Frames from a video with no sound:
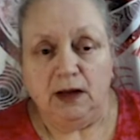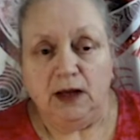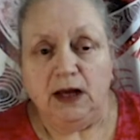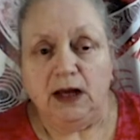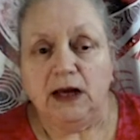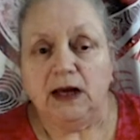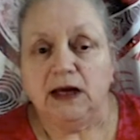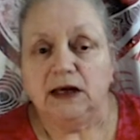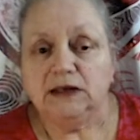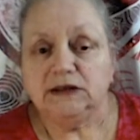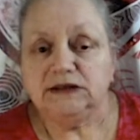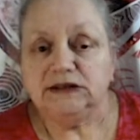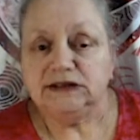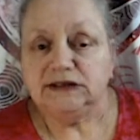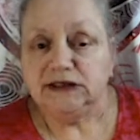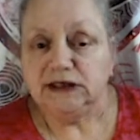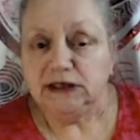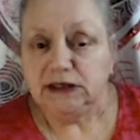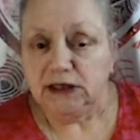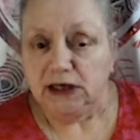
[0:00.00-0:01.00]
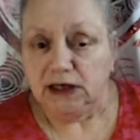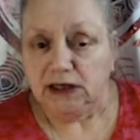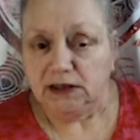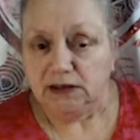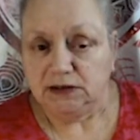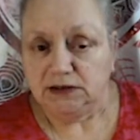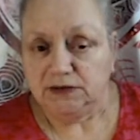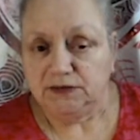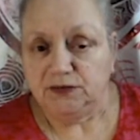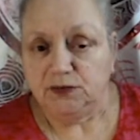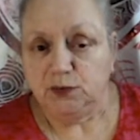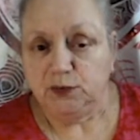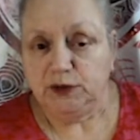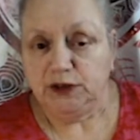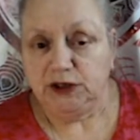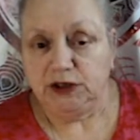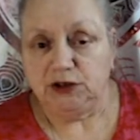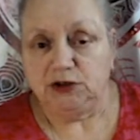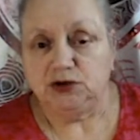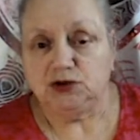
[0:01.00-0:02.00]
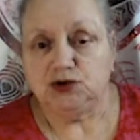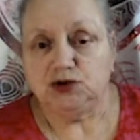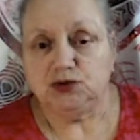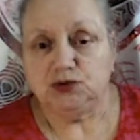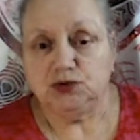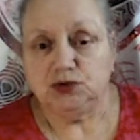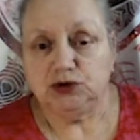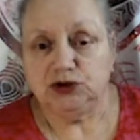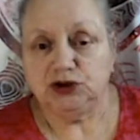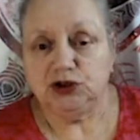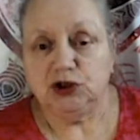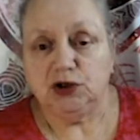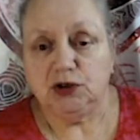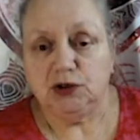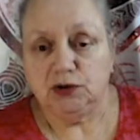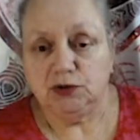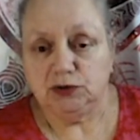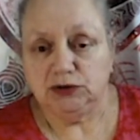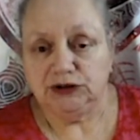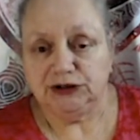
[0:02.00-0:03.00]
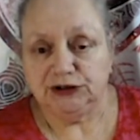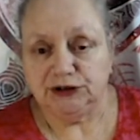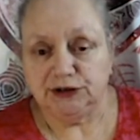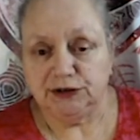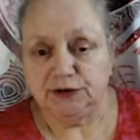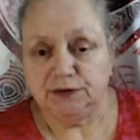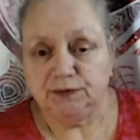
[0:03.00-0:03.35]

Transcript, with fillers: As the end of the week draws closer,